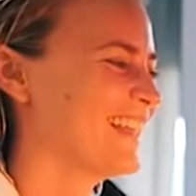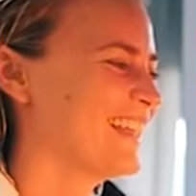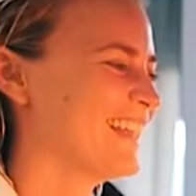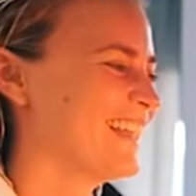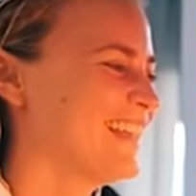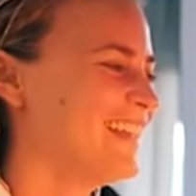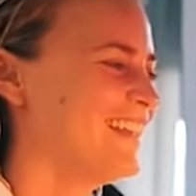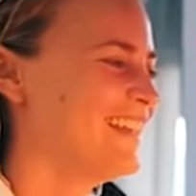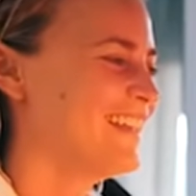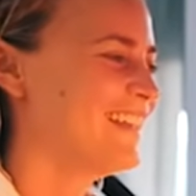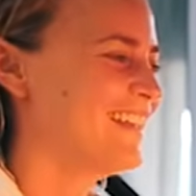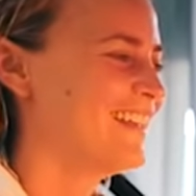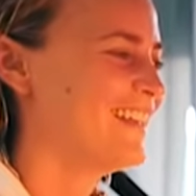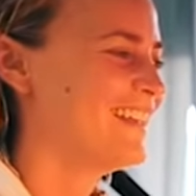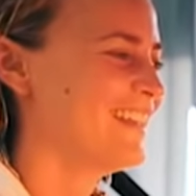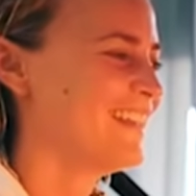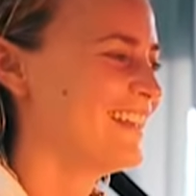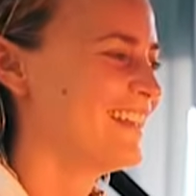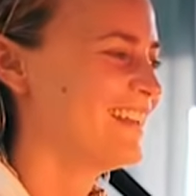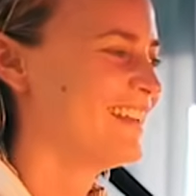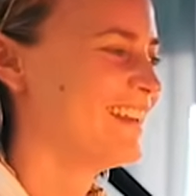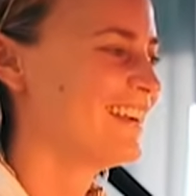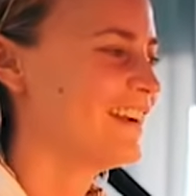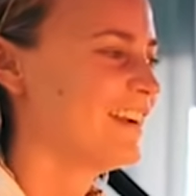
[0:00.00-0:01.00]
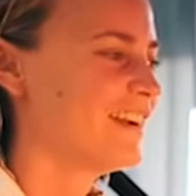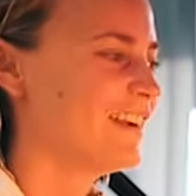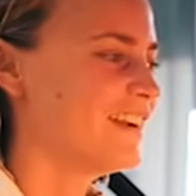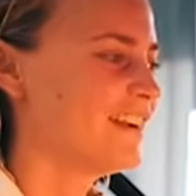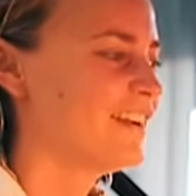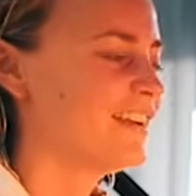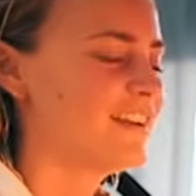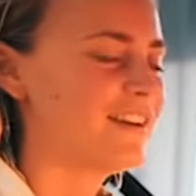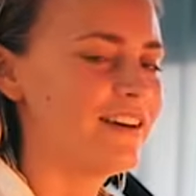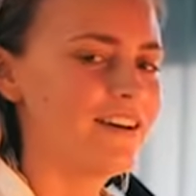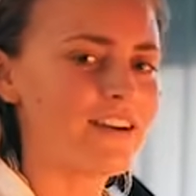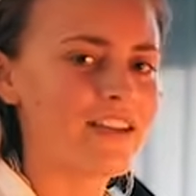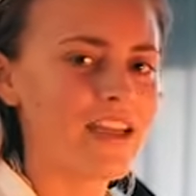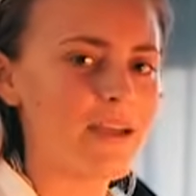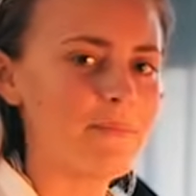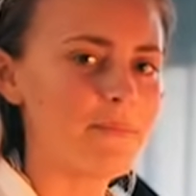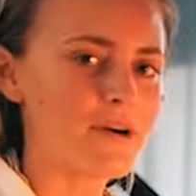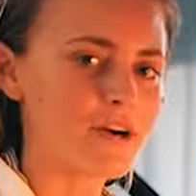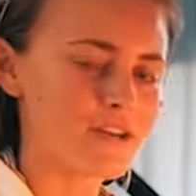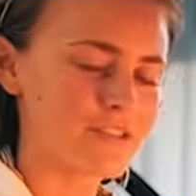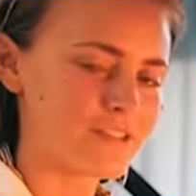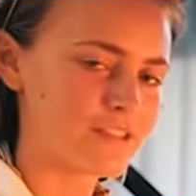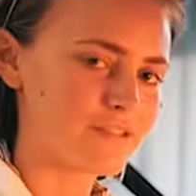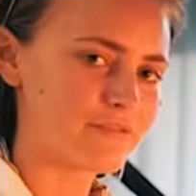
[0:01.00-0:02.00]
Yes, I'm filming. Okay,
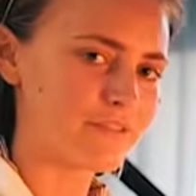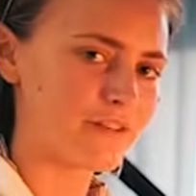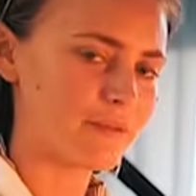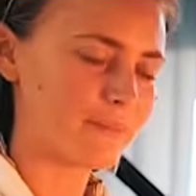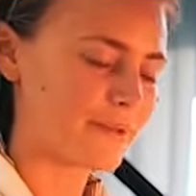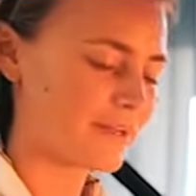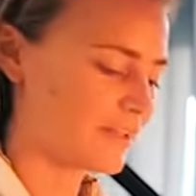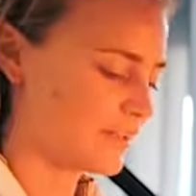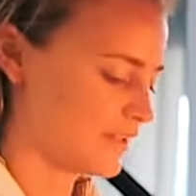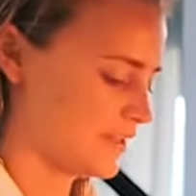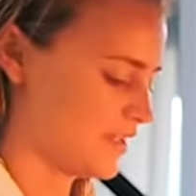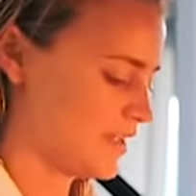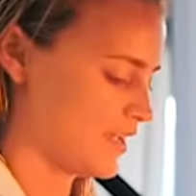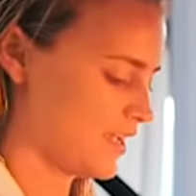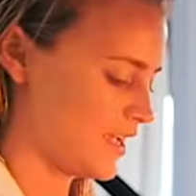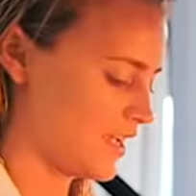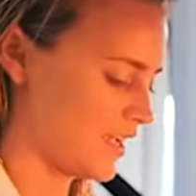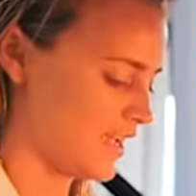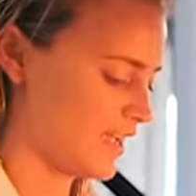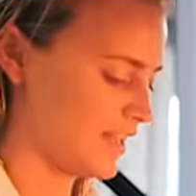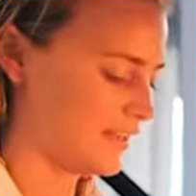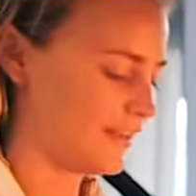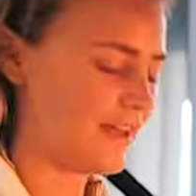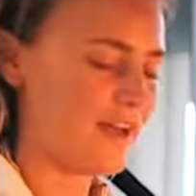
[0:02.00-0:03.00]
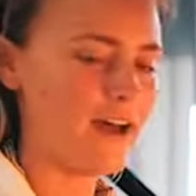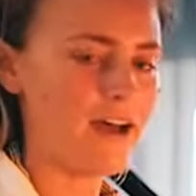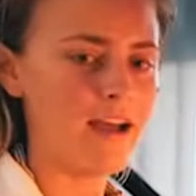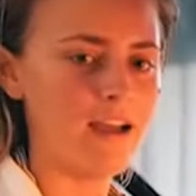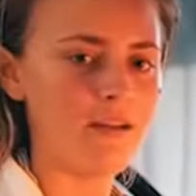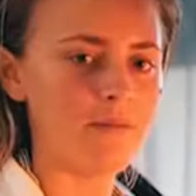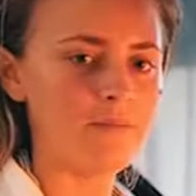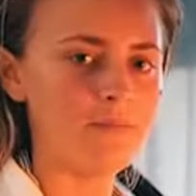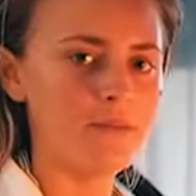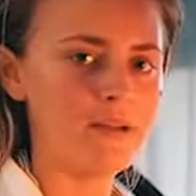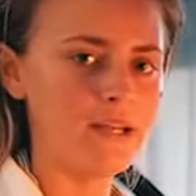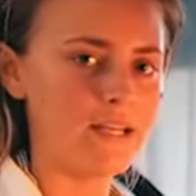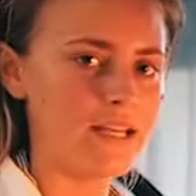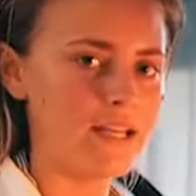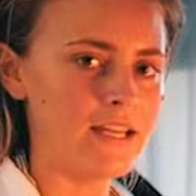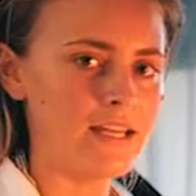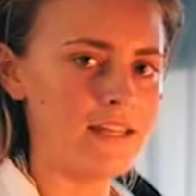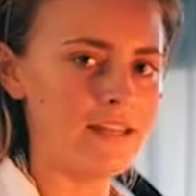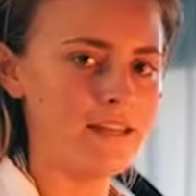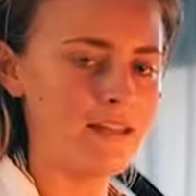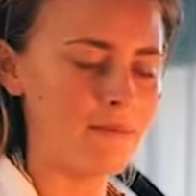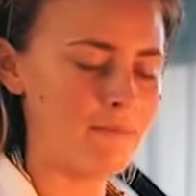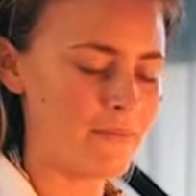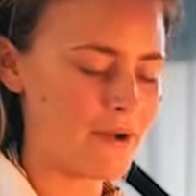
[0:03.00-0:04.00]
Marcus is filming. Yeah. And I'm
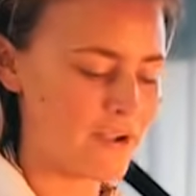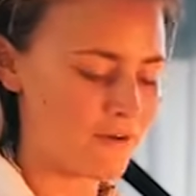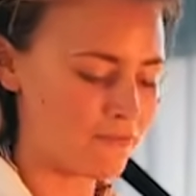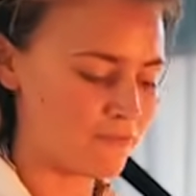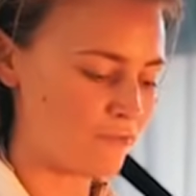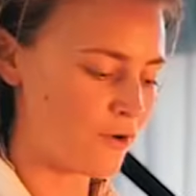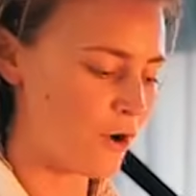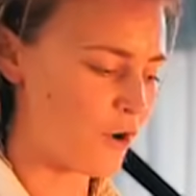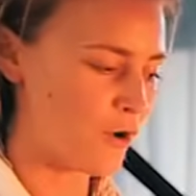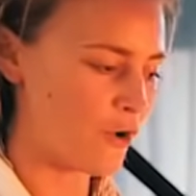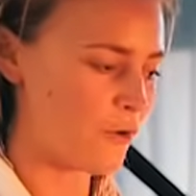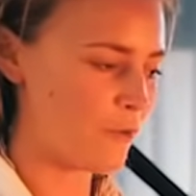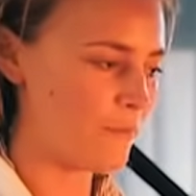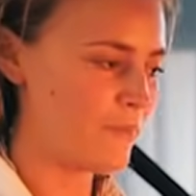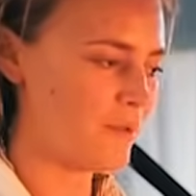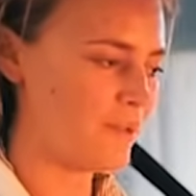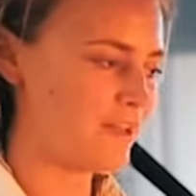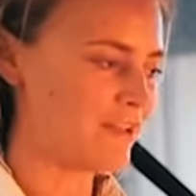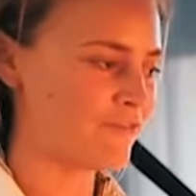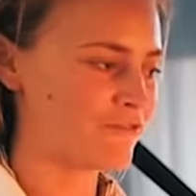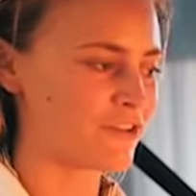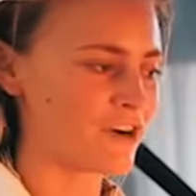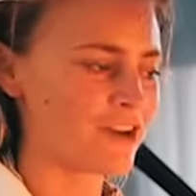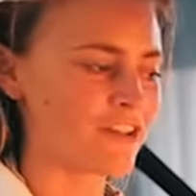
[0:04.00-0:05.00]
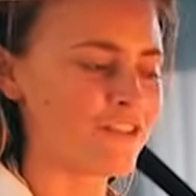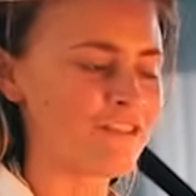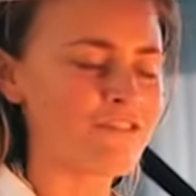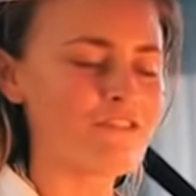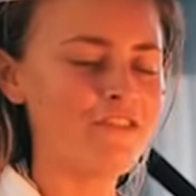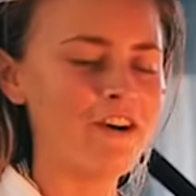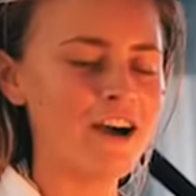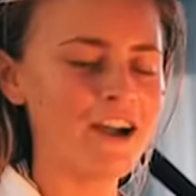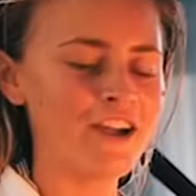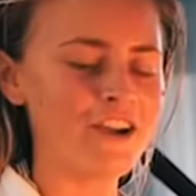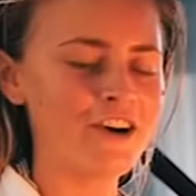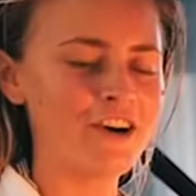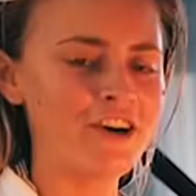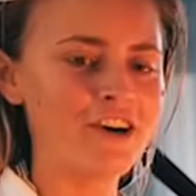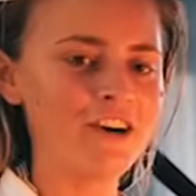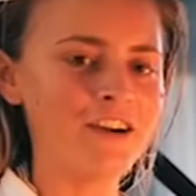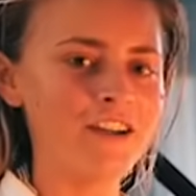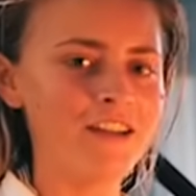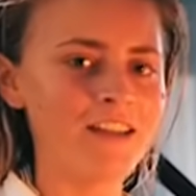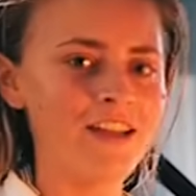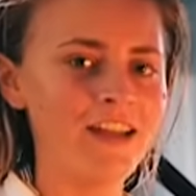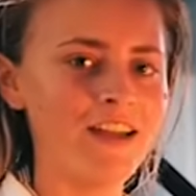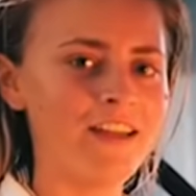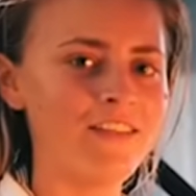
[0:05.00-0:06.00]
in my robe in front of the
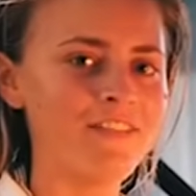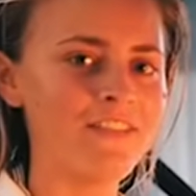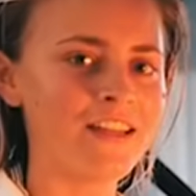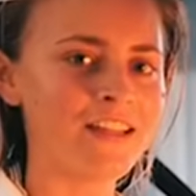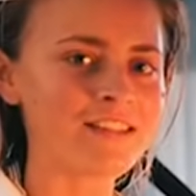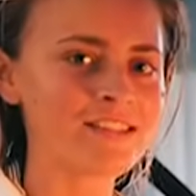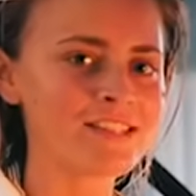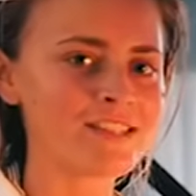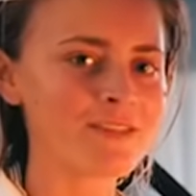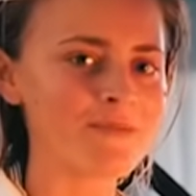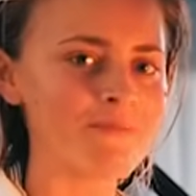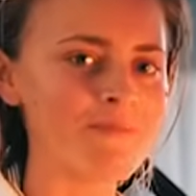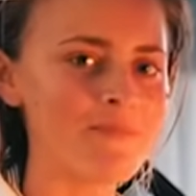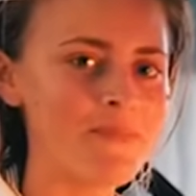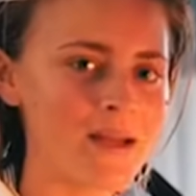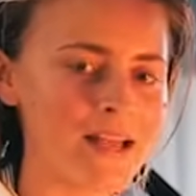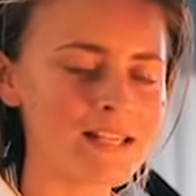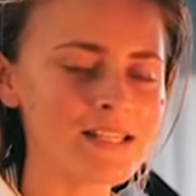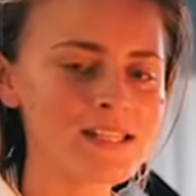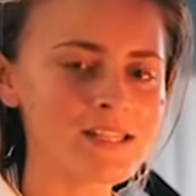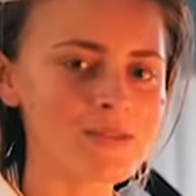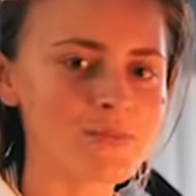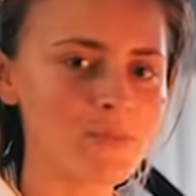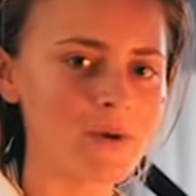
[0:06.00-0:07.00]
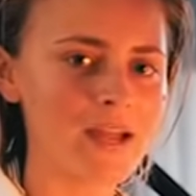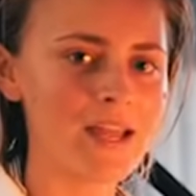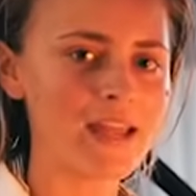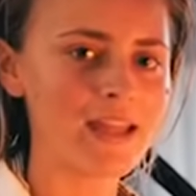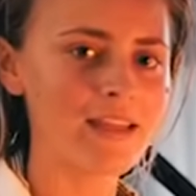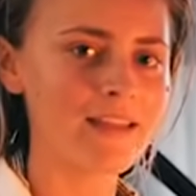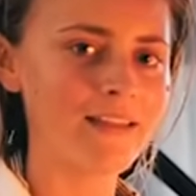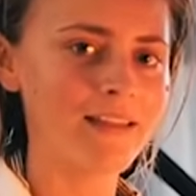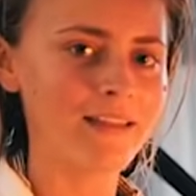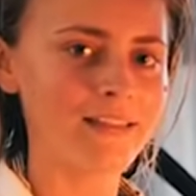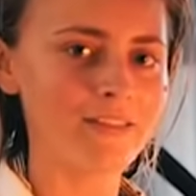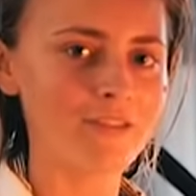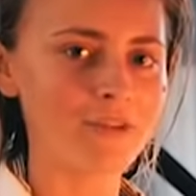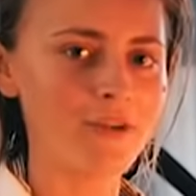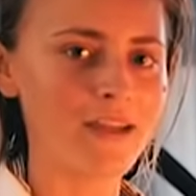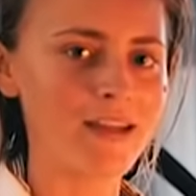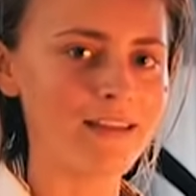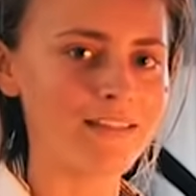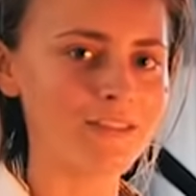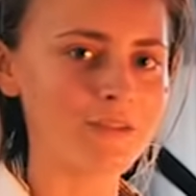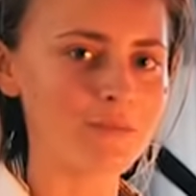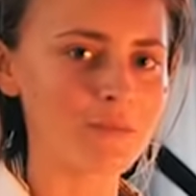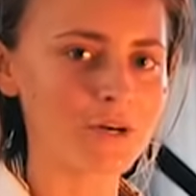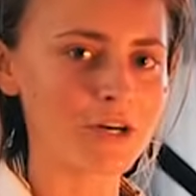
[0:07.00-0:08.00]
fire, and that's the best way to
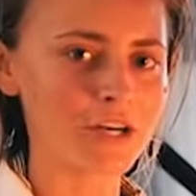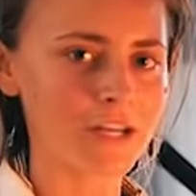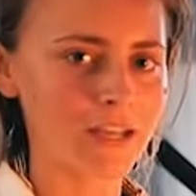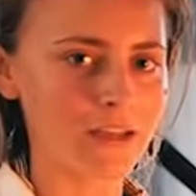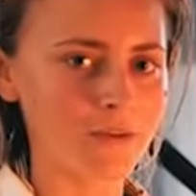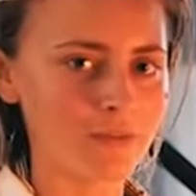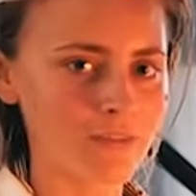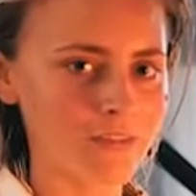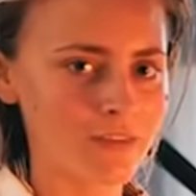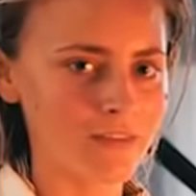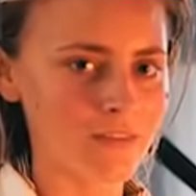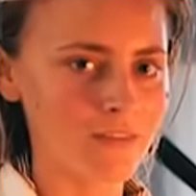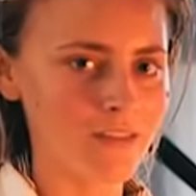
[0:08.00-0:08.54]
end the workout.